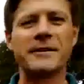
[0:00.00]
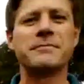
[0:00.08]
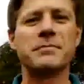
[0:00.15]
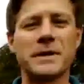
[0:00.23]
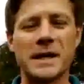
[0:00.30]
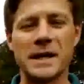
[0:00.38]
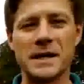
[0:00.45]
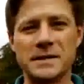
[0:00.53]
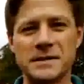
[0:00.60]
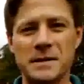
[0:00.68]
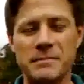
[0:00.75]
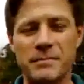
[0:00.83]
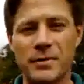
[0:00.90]
native
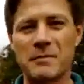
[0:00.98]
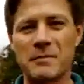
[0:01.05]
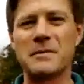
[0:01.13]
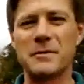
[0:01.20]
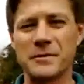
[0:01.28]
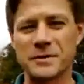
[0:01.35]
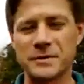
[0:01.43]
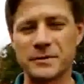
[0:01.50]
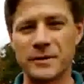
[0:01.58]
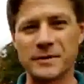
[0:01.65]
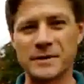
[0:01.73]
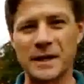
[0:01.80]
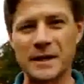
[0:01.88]
plants and permeable
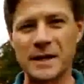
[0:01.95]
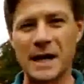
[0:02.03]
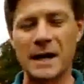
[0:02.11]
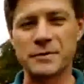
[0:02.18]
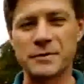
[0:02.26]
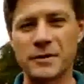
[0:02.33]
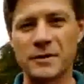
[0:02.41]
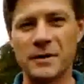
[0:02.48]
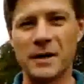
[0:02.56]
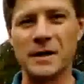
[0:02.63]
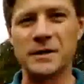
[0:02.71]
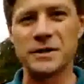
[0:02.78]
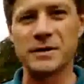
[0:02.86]
soils that capture
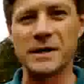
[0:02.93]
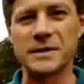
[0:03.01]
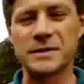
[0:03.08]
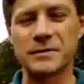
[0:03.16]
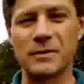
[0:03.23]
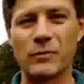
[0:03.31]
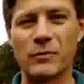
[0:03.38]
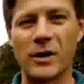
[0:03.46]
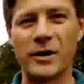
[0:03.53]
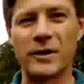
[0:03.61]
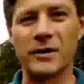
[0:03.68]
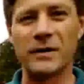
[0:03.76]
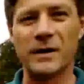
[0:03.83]
and treat
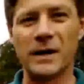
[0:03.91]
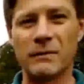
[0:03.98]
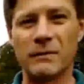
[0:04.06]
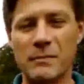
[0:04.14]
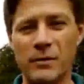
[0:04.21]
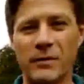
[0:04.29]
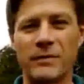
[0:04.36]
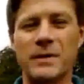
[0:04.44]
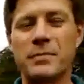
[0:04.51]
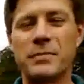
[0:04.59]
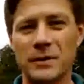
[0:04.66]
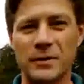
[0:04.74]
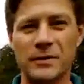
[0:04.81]
stormwater and
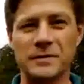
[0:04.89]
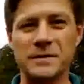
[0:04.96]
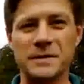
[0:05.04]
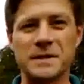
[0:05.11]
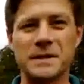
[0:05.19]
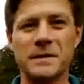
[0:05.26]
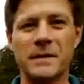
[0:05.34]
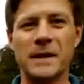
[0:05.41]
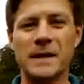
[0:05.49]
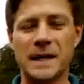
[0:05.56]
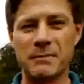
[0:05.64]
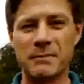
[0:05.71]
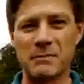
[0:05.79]
remove the pollutants
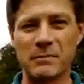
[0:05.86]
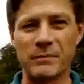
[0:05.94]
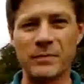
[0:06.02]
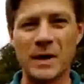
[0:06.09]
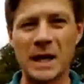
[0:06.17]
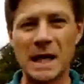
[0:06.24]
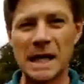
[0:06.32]
and keep them